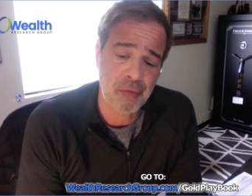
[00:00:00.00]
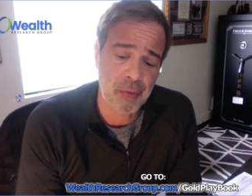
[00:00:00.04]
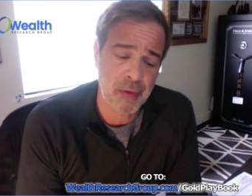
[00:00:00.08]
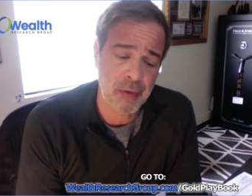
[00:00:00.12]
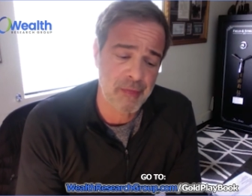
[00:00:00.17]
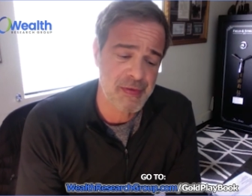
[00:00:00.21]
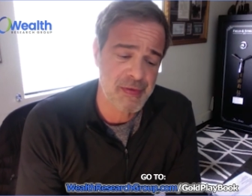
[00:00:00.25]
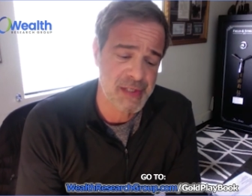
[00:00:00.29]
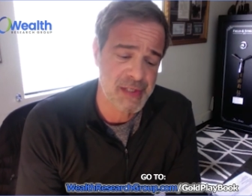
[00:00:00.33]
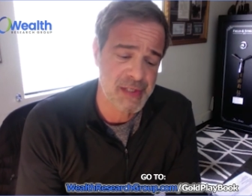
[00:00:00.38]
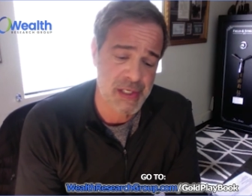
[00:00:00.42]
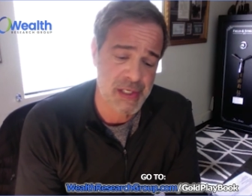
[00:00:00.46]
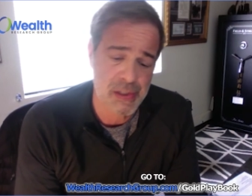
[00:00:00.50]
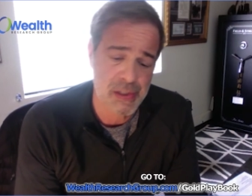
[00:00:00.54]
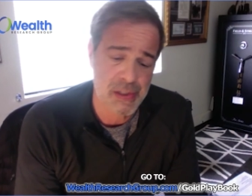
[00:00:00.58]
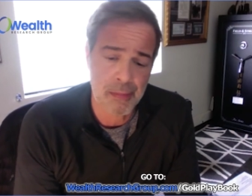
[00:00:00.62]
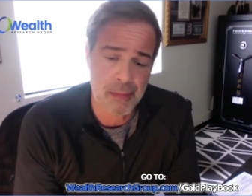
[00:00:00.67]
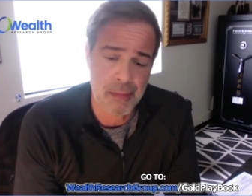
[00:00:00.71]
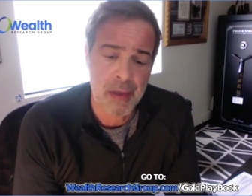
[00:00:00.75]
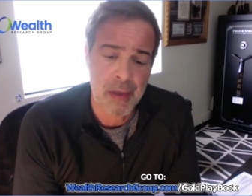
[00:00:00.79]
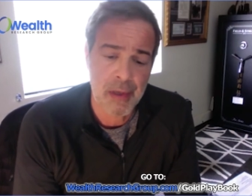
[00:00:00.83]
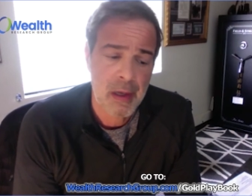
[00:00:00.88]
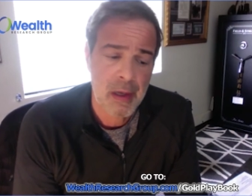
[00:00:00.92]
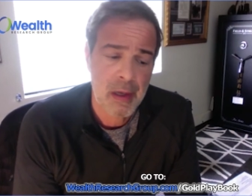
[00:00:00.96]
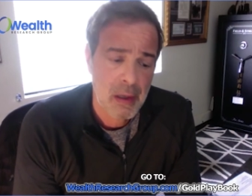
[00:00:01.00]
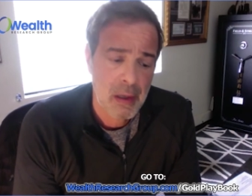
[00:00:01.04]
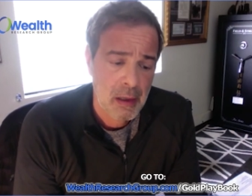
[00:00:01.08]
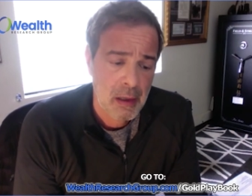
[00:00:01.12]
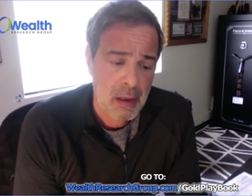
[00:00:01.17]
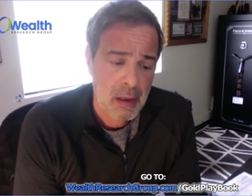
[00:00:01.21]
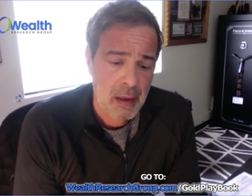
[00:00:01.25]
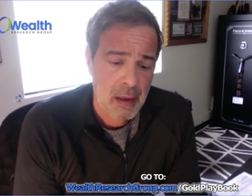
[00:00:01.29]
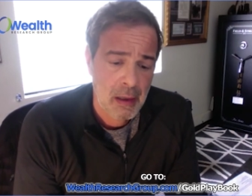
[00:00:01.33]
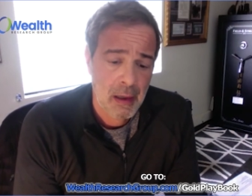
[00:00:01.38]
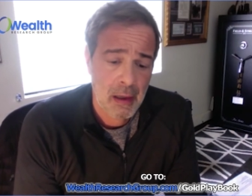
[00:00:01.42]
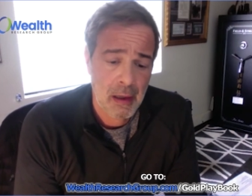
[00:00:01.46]
them from the SWIFT
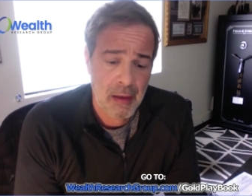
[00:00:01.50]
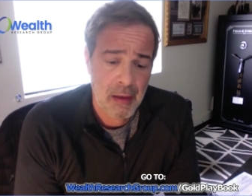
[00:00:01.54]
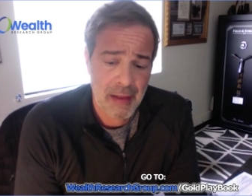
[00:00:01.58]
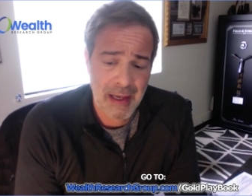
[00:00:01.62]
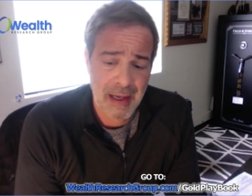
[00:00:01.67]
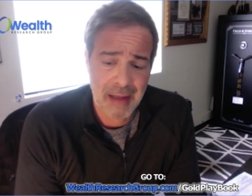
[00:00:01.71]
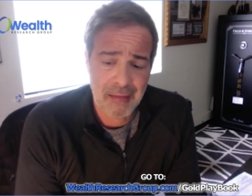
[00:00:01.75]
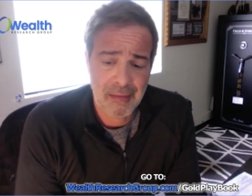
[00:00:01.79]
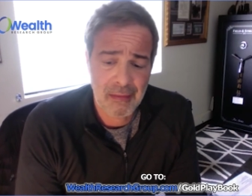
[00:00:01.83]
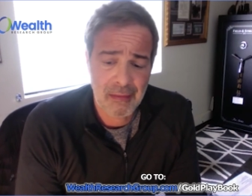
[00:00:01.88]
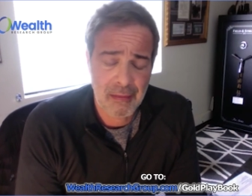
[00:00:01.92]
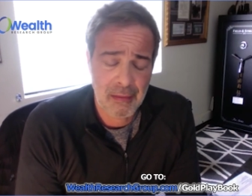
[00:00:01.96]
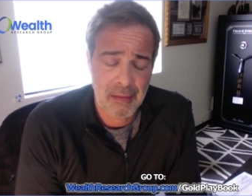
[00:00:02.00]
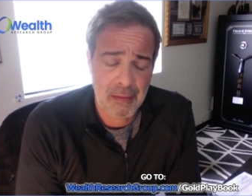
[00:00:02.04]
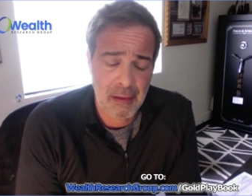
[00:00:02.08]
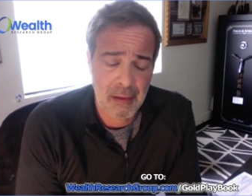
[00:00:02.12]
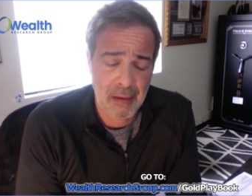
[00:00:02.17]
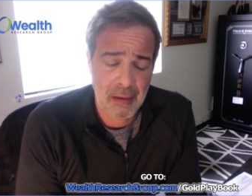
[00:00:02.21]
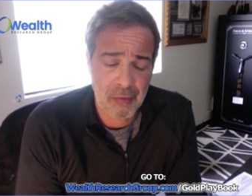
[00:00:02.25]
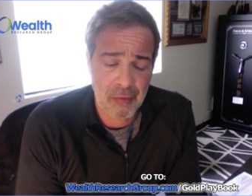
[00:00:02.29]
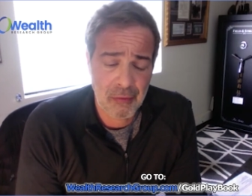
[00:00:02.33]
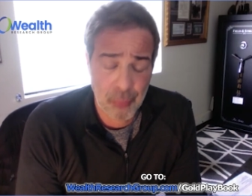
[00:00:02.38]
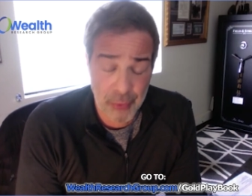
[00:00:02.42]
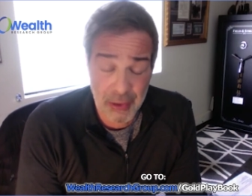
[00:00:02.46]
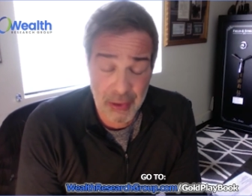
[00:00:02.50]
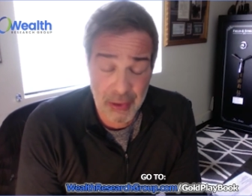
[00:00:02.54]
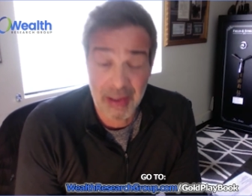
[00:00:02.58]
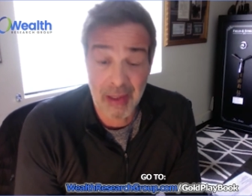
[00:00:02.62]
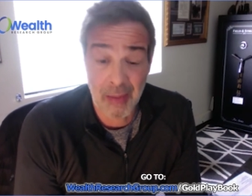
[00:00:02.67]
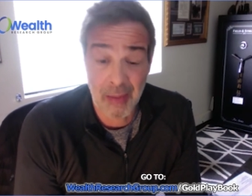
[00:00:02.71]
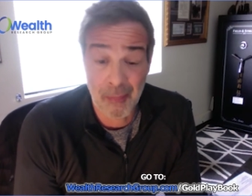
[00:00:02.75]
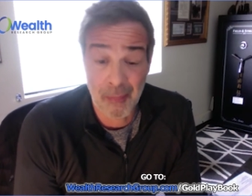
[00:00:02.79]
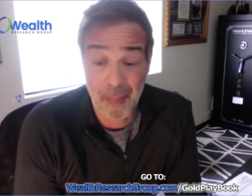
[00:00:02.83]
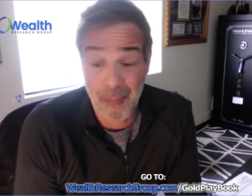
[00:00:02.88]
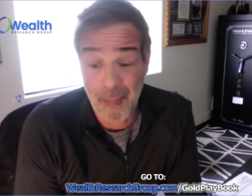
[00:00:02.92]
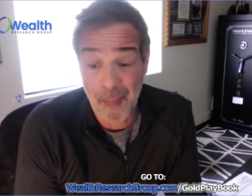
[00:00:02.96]
system. That
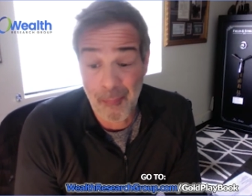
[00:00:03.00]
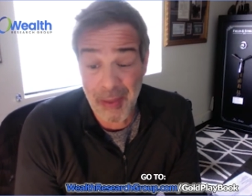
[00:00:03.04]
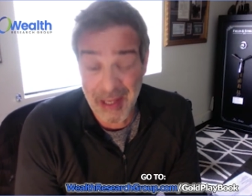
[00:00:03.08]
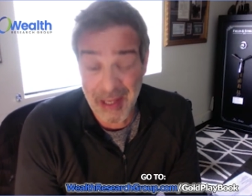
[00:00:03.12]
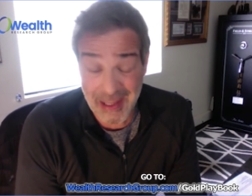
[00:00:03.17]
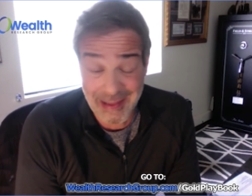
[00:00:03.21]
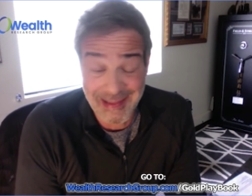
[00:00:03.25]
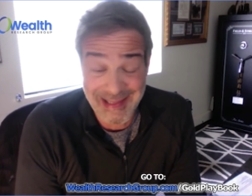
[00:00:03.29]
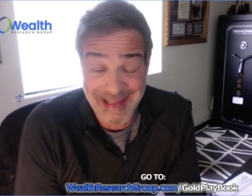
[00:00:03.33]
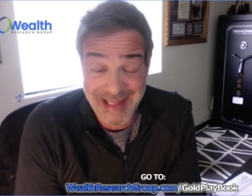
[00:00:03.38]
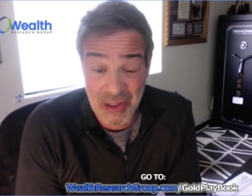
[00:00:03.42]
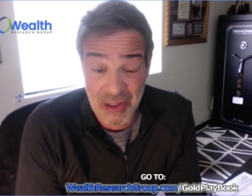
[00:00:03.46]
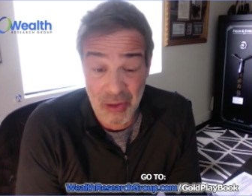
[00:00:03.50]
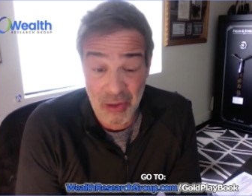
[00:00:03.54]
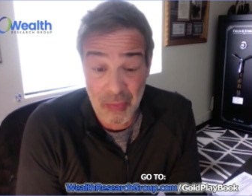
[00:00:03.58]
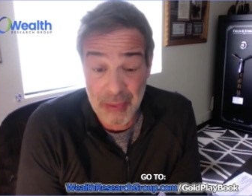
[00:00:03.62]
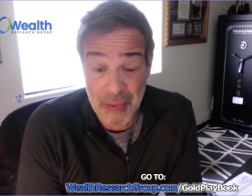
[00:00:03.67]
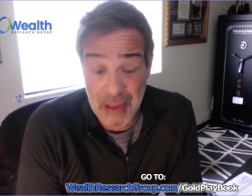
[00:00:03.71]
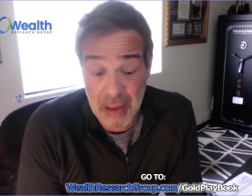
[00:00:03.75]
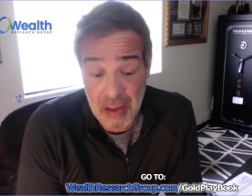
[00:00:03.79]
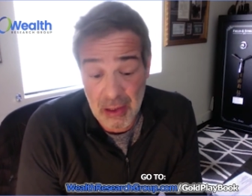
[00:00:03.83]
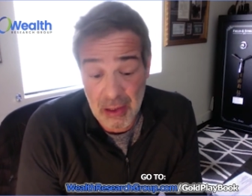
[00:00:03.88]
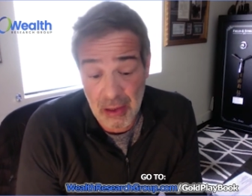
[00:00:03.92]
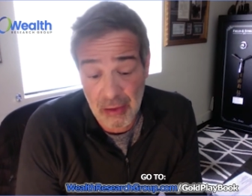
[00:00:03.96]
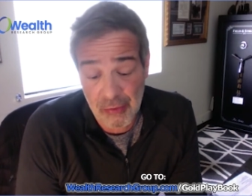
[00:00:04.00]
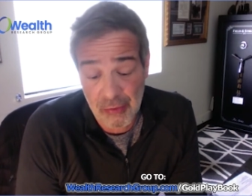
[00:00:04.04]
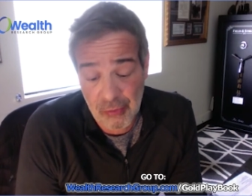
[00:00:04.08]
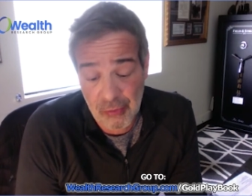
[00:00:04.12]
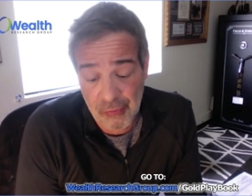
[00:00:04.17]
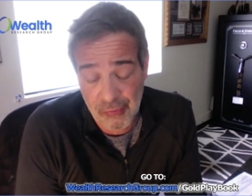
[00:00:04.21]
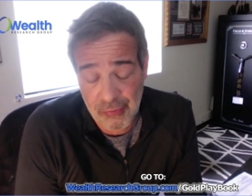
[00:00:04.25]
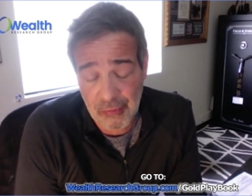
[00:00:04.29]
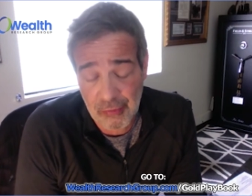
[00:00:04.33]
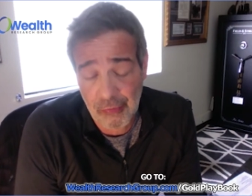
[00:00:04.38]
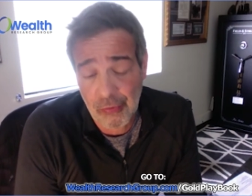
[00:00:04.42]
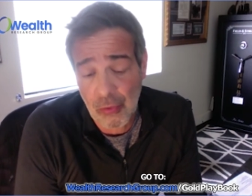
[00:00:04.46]
is really a big deal,
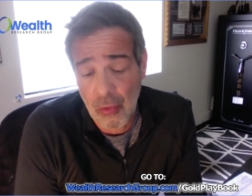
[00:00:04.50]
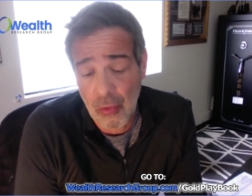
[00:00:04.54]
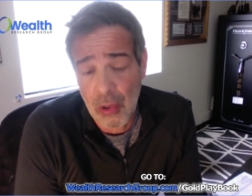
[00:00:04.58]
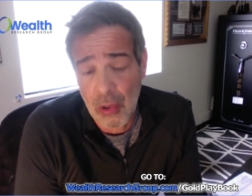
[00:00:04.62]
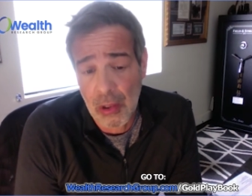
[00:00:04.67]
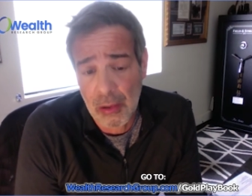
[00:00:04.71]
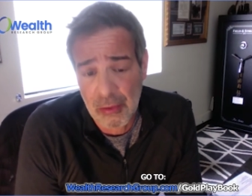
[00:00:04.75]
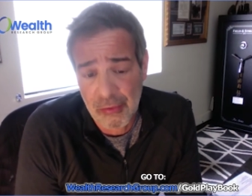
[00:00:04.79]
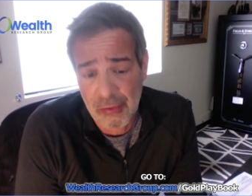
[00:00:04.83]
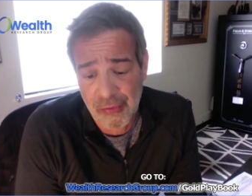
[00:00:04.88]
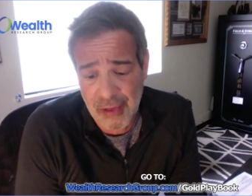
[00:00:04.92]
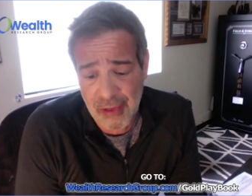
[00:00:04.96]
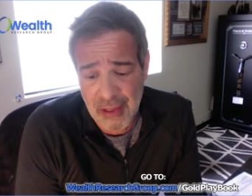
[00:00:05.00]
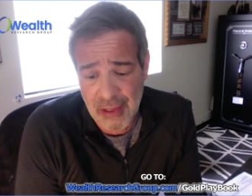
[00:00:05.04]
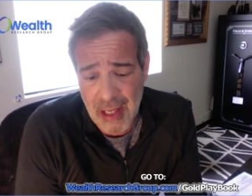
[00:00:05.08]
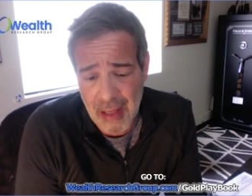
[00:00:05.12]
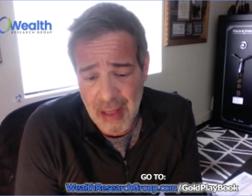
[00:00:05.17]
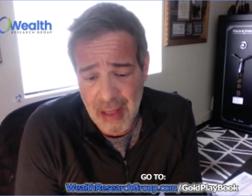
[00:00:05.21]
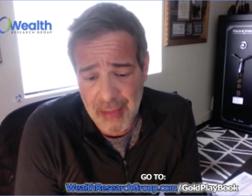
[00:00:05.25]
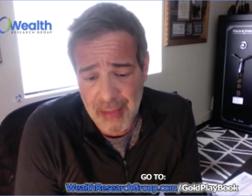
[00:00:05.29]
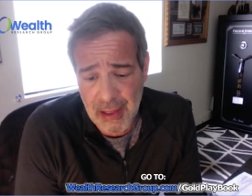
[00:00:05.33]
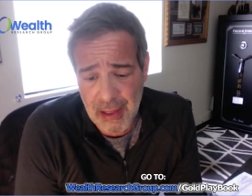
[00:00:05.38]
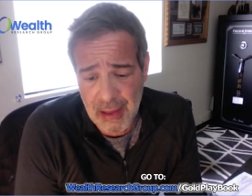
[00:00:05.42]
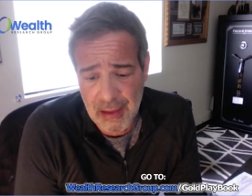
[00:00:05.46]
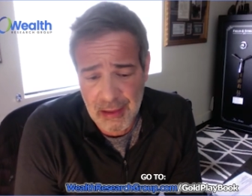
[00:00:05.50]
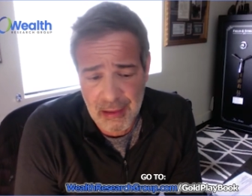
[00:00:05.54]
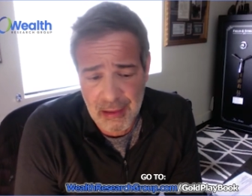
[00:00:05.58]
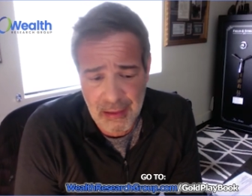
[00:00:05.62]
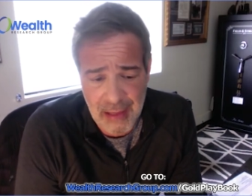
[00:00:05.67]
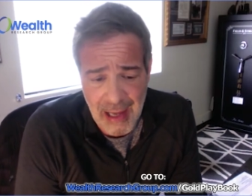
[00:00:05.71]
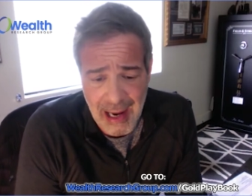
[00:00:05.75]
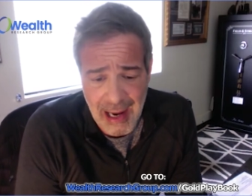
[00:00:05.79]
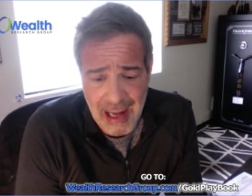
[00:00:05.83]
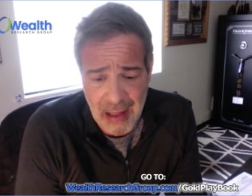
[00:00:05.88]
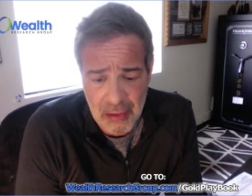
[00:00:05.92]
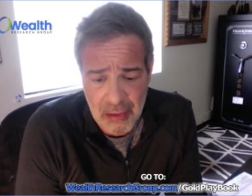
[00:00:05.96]
because since oil is
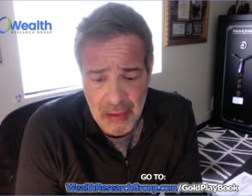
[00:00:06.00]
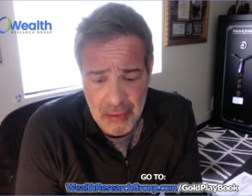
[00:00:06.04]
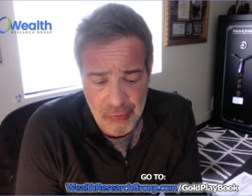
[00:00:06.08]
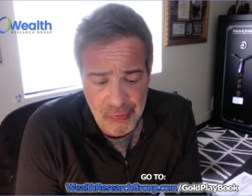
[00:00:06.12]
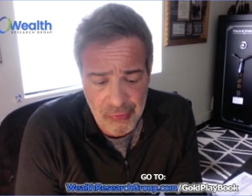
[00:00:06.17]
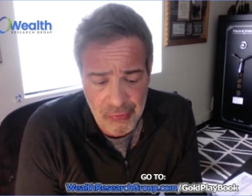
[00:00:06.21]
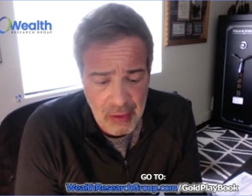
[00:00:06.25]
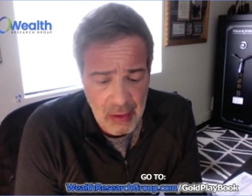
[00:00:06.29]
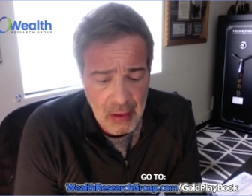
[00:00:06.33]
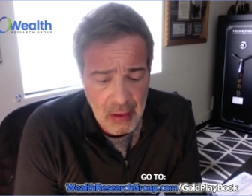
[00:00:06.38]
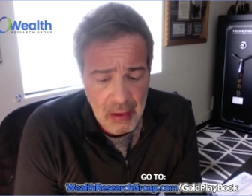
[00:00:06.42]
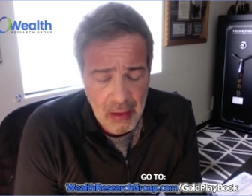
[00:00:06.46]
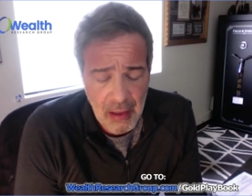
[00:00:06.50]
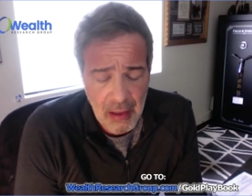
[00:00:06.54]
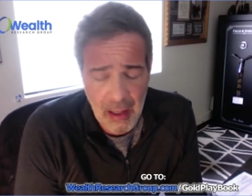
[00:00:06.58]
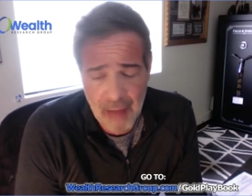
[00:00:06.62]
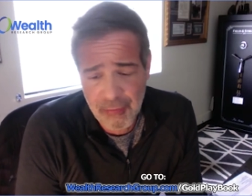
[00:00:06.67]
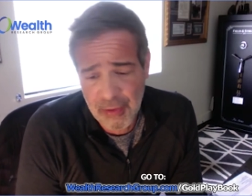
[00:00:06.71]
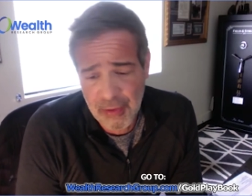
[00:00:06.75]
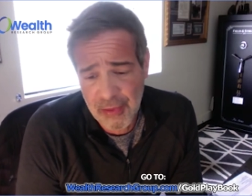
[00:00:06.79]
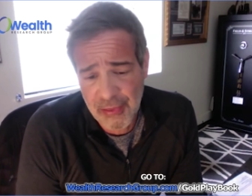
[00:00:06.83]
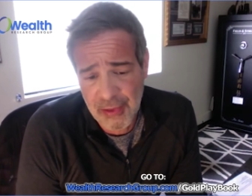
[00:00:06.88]
denominated in dollars,